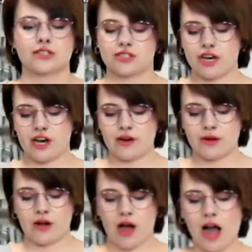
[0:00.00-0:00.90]
So
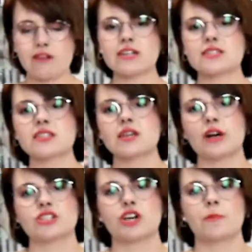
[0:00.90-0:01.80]
I recently
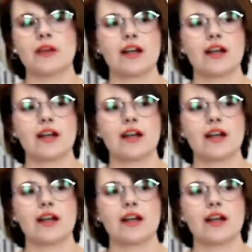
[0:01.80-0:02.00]
went shopping.